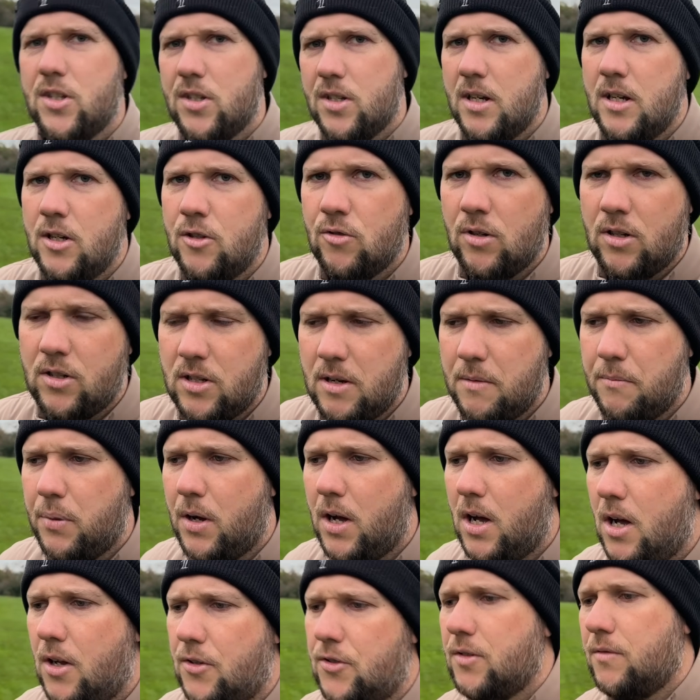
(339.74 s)
is an interesting
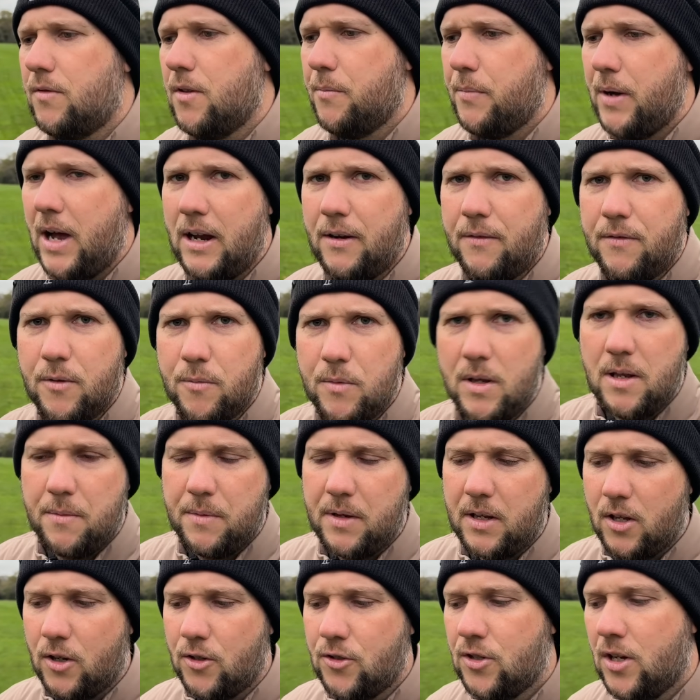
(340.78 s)
part of the bag for me,
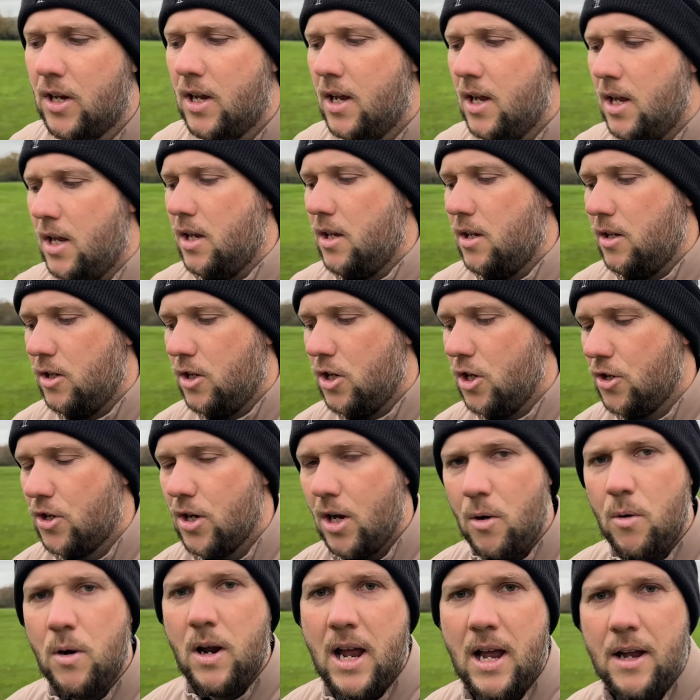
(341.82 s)
because you
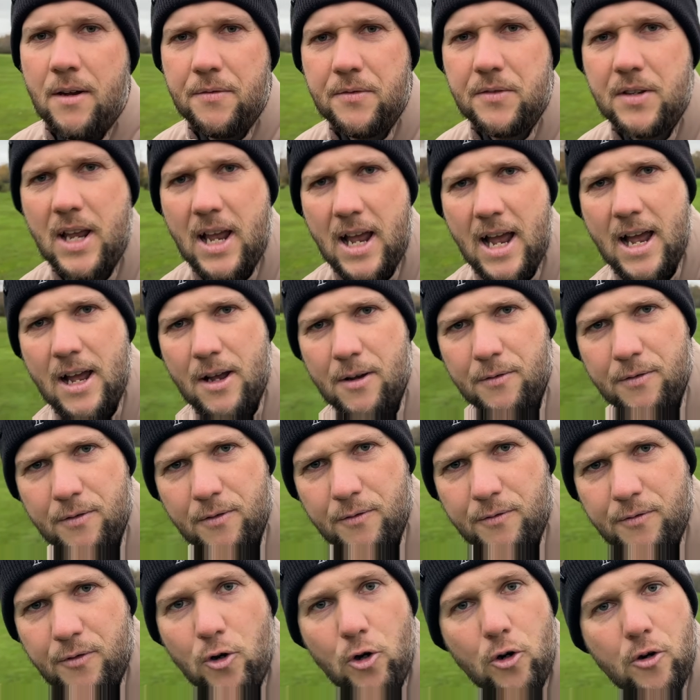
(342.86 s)
don't have to have
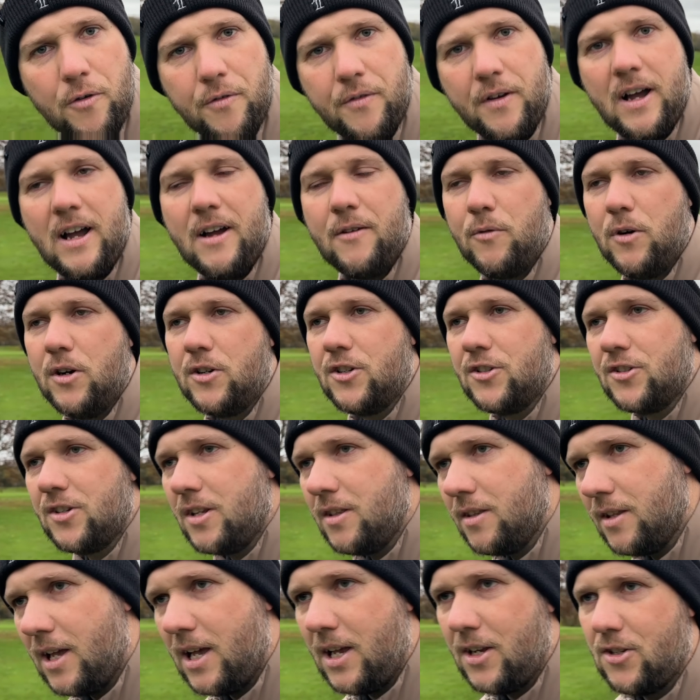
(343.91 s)
4 or 5 wedges in
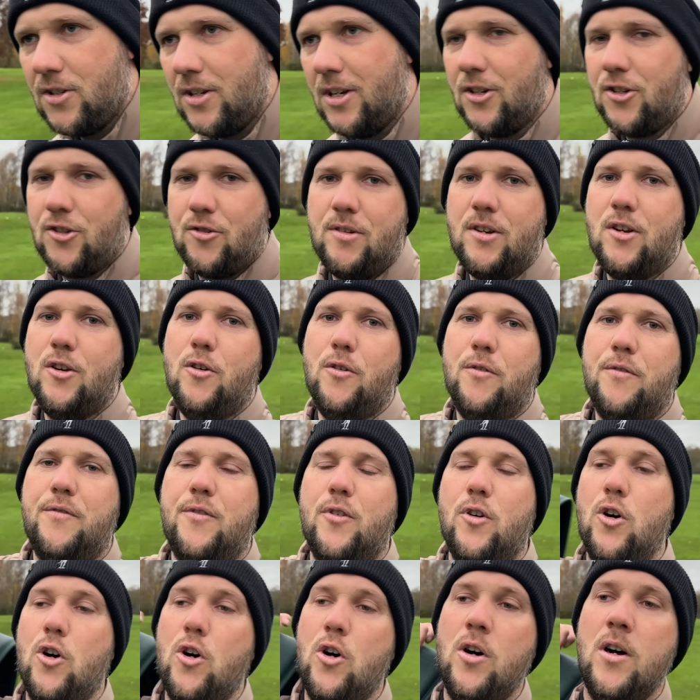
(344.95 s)
there, / 3 or
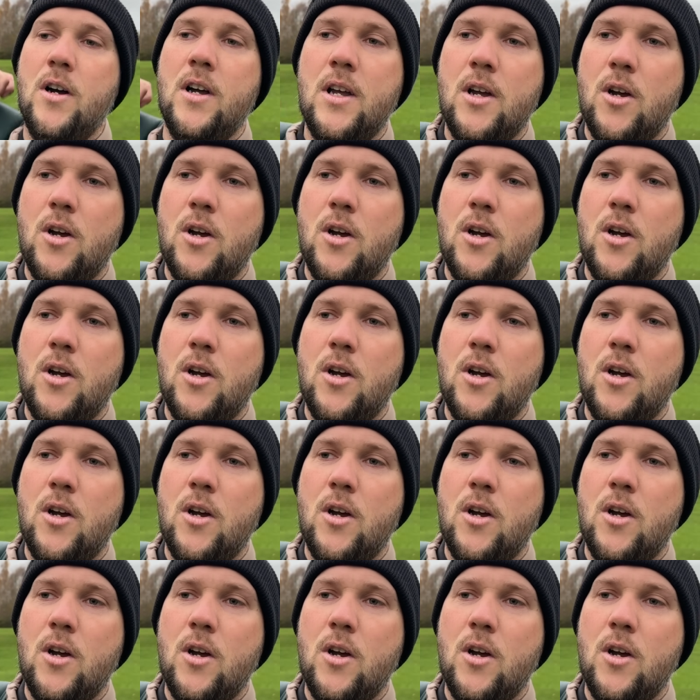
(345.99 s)
4.